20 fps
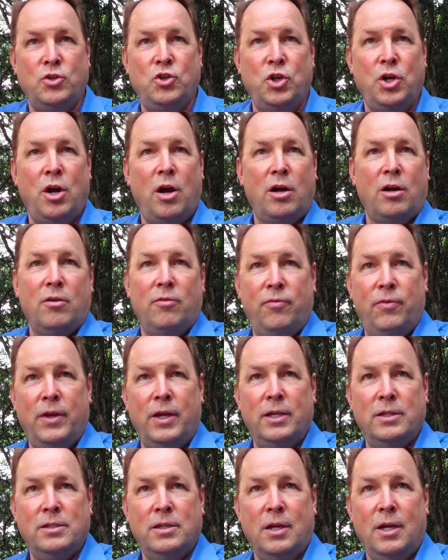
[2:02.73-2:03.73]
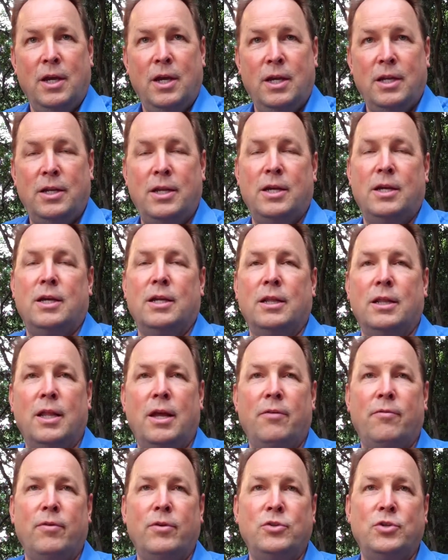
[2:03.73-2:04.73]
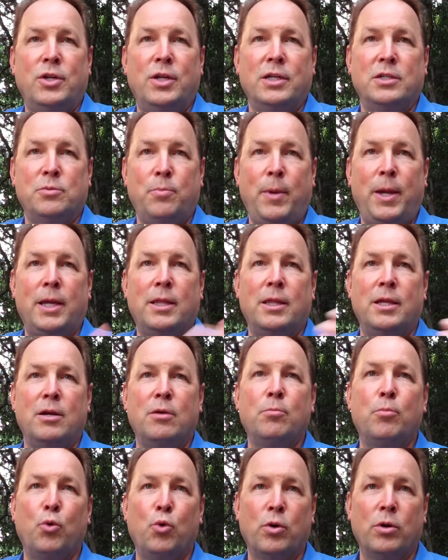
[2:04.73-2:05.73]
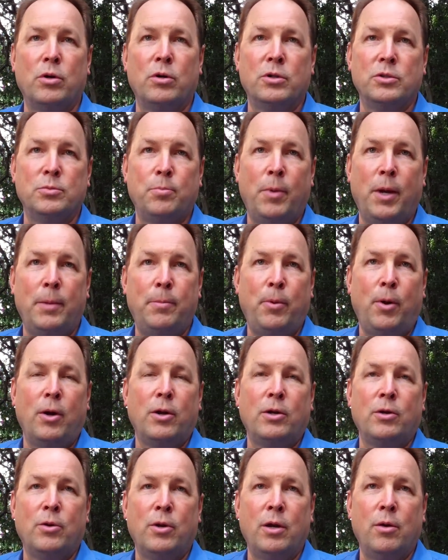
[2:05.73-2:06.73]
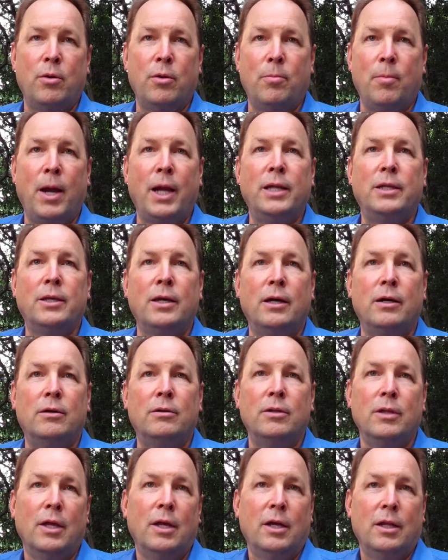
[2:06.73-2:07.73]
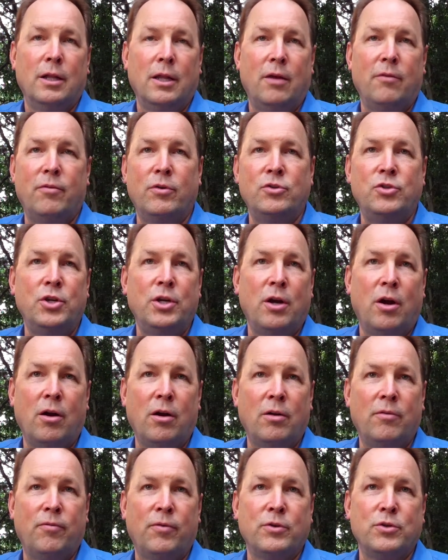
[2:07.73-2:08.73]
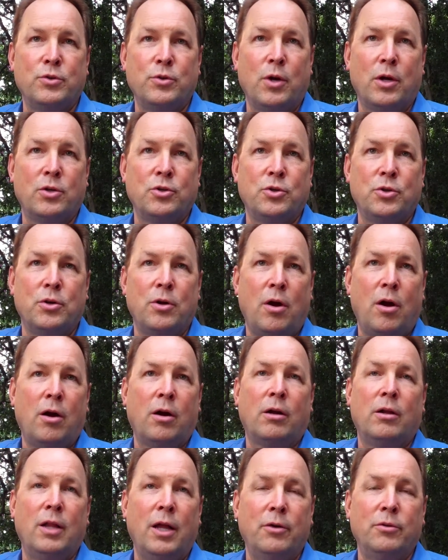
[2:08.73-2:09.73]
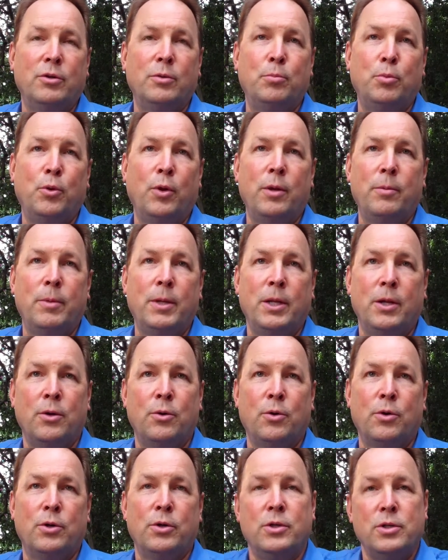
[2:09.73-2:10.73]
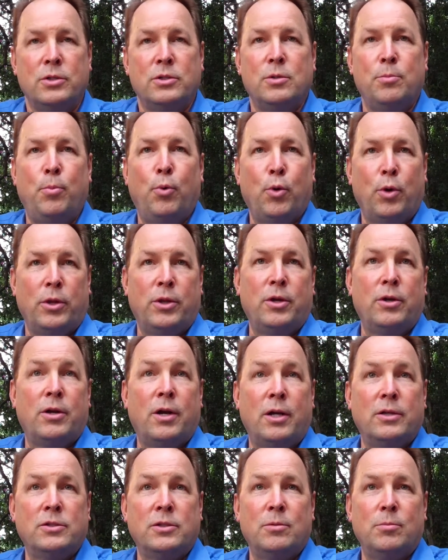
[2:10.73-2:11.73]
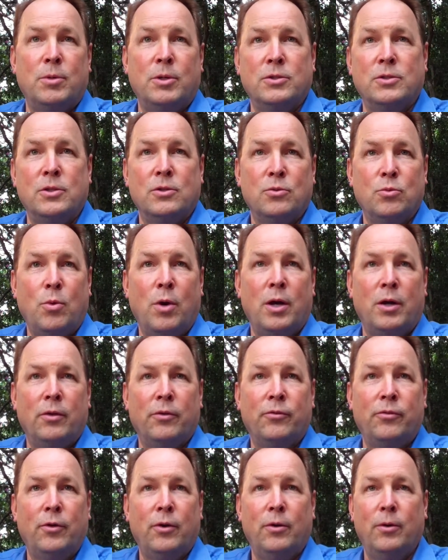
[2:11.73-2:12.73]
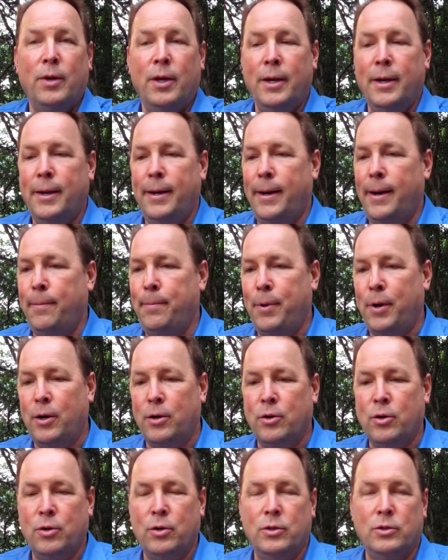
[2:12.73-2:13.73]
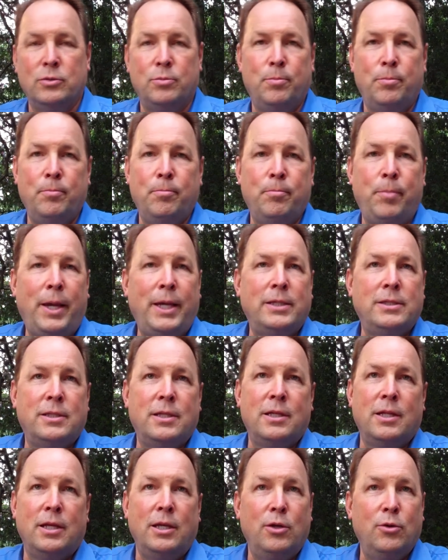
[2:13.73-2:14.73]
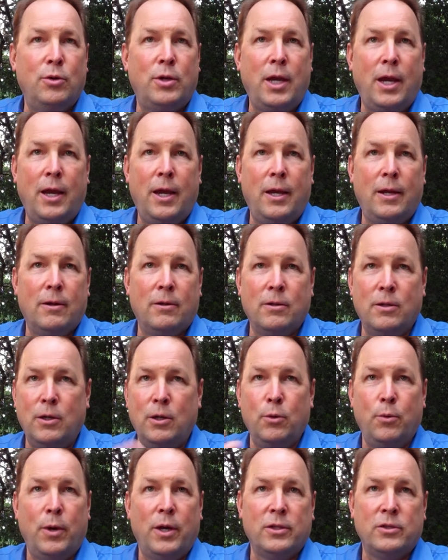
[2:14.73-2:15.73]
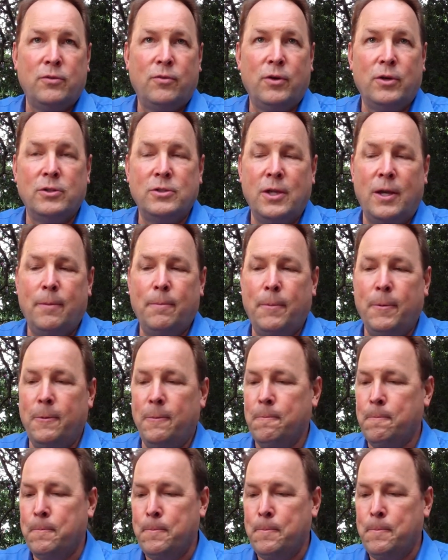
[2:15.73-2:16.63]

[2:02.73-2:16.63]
geographies to leverage and expand their borders by partnering with Mitel, leveraging our infrastructure, our cloud deployment in order to support their customers as well. So a partner who's based in the UK or the US, for example,